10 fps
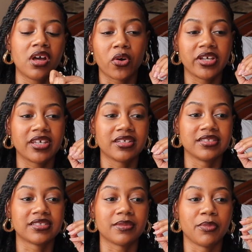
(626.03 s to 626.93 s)

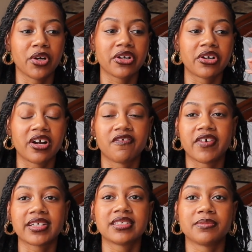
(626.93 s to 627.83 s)
Toyin's murder
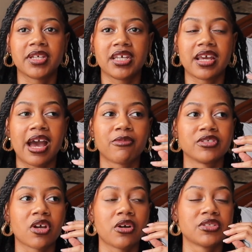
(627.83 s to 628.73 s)
affected me. I
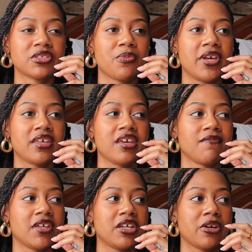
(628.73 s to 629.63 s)
was also making
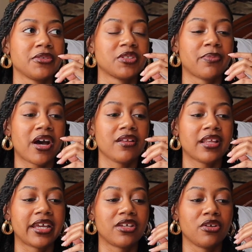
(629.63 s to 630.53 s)
videos about,
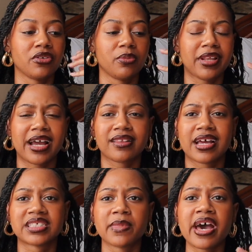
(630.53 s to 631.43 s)
like, you know, the Black
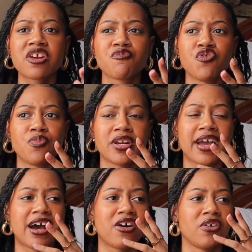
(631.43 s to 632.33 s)
Lives Matter movement
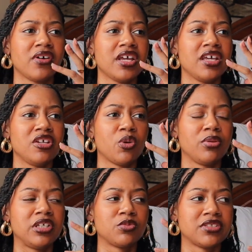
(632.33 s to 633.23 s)
and how, you know,
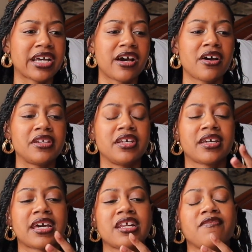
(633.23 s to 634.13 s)
police brutality and
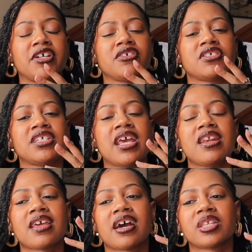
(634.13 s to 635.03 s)
kind of
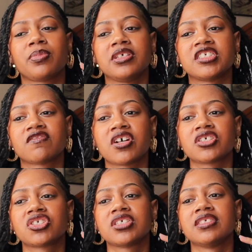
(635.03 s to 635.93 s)
understanding how the police
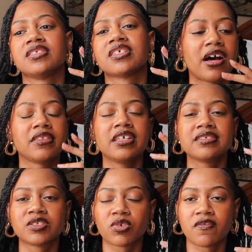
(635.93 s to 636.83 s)
functions, how these
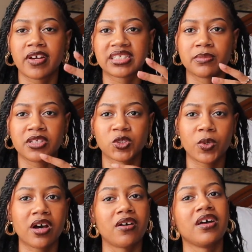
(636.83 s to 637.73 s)
things were affecting me as
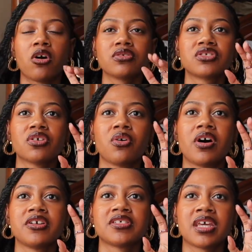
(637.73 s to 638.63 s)
well. Also
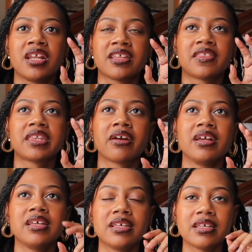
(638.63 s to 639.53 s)
understanding that
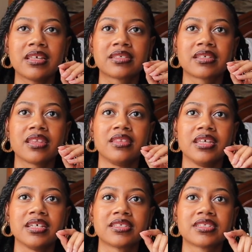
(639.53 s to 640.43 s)
there is
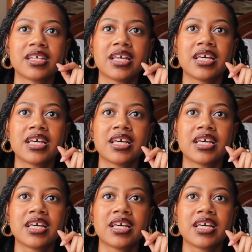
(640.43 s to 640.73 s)
this